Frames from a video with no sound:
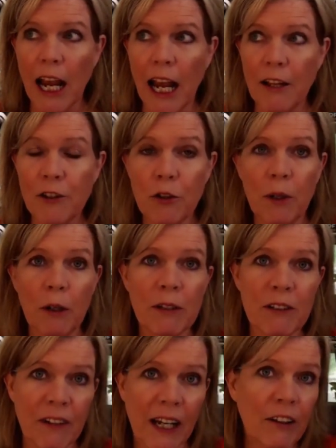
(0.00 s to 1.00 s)
And so it
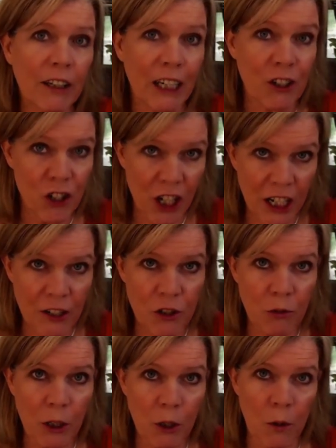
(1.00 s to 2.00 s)
was filed in
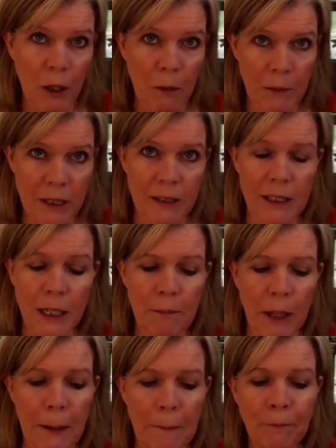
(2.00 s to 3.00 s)
Chancery Court in
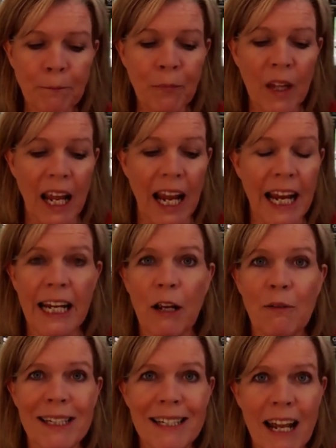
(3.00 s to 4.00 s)
Mississippi, and it
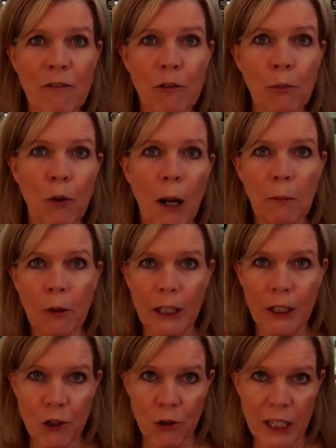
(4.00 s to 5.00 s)
was never properly
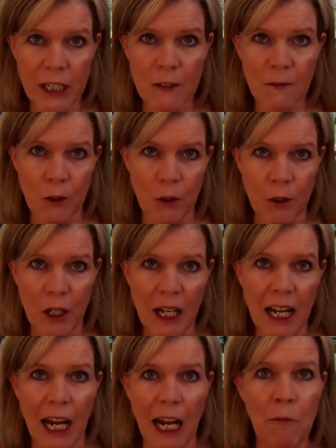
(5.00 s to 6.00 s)
transferred.
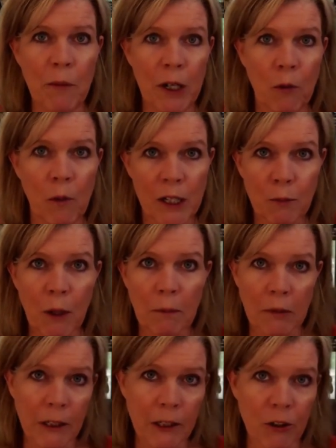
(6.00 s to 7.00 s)
And when it was
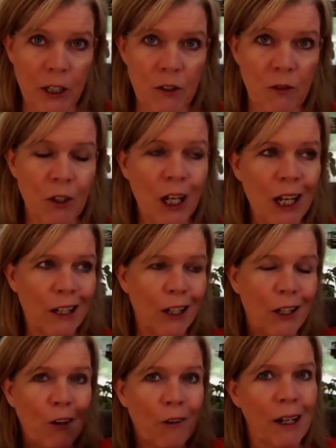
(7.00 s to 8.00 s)
properly transferred,
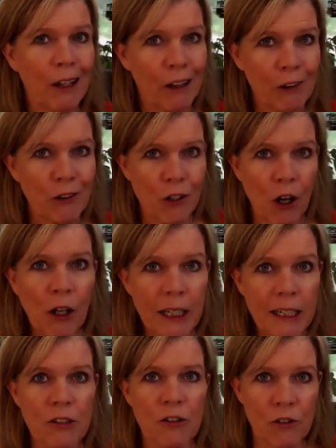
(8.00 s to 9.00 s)
you know, there's all
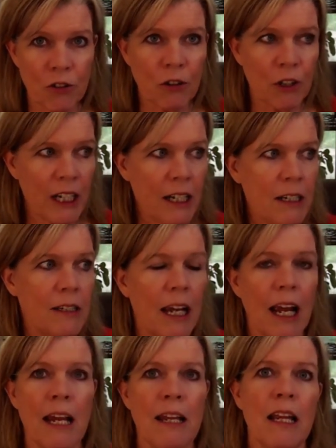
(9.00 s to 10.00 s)
these attorneys,
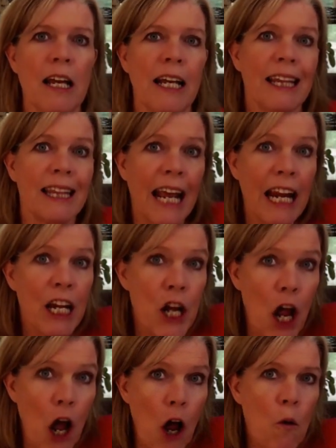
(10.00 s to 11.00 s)
and like they
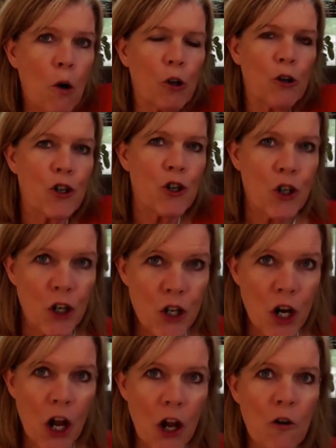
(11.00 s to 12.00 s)
know or should
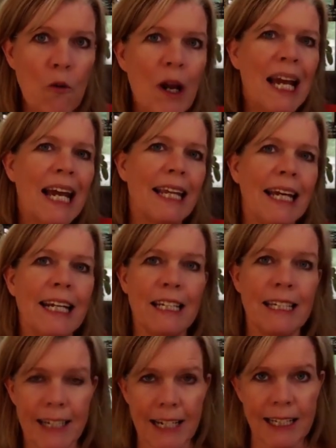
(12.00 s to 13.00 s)
know that it
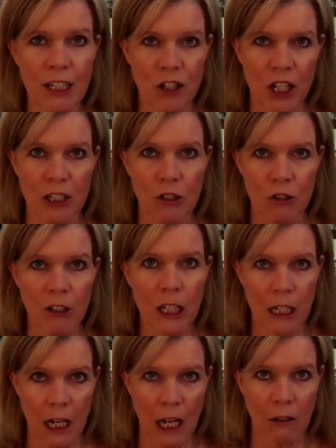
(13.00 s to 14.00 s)
stays in Chancery
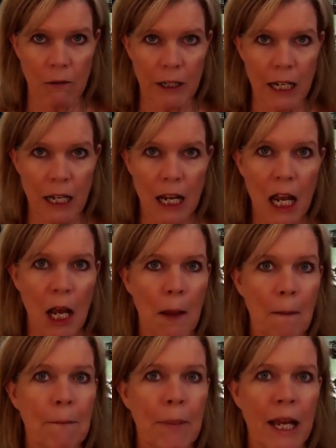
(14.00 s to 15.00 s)
and equity,
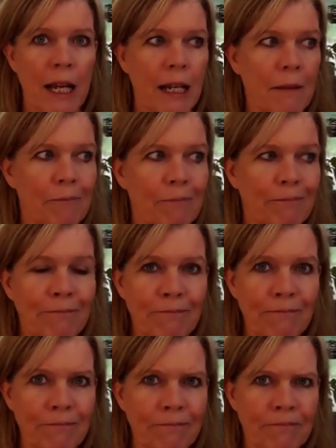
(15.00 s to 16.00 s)
but
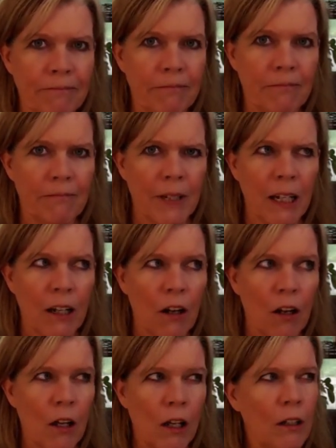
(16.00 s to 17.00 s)
they
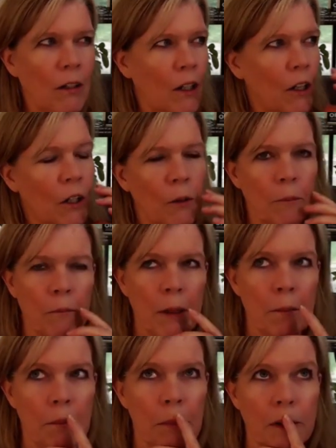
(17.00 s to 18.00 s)
all are a
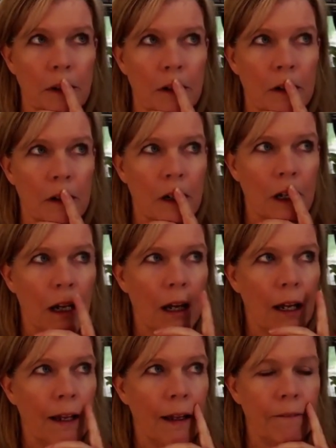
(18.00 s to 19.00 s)
member
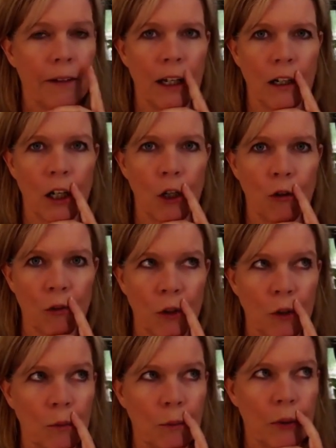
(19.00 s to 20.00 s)
of a
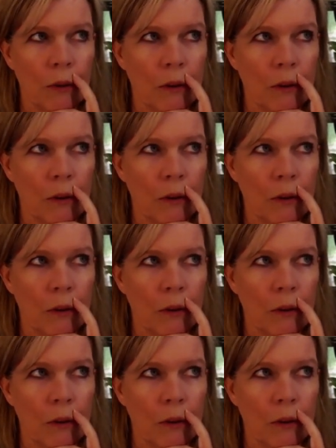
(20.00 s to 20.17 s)
group.